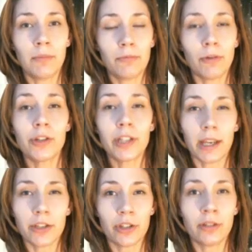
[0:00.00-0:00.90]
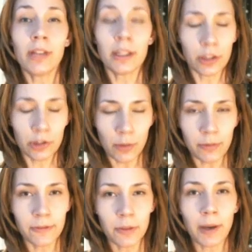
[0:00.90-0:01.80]
rotation at the top
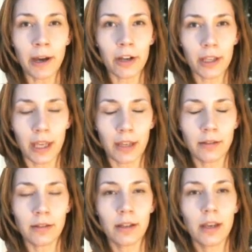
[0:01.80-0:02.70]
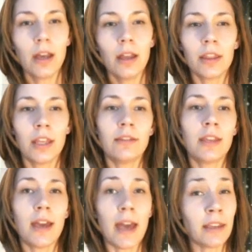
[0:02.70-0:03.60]
of the bar again, then
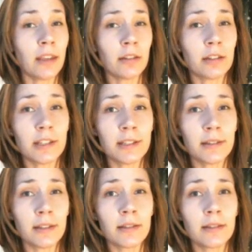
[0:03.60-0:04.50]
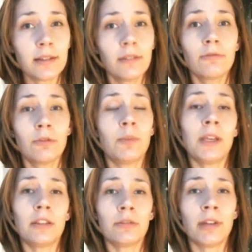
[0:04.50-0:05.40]
their angular distance would be
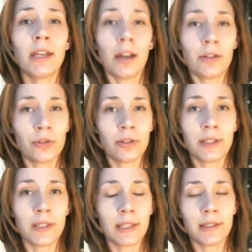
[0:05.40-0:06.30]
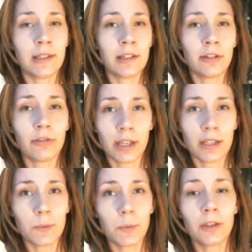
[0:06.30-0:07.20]
360
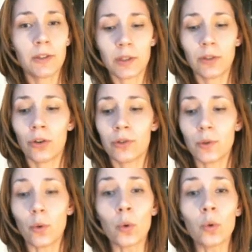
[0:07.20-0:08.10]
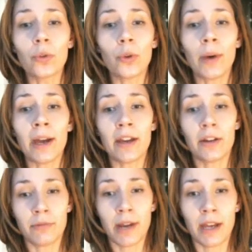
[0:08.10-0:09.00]
degrees because it goes all the way
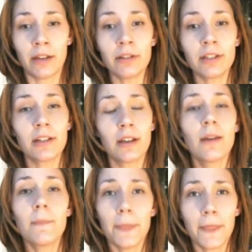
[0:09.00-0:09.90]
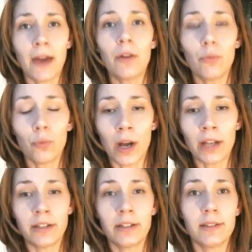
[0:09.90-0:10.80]
around that
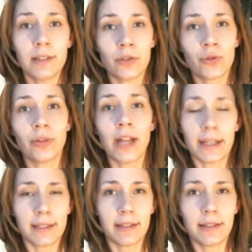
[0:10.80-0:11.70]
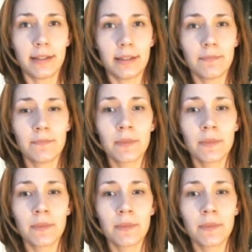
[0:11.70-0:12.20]
one central axis.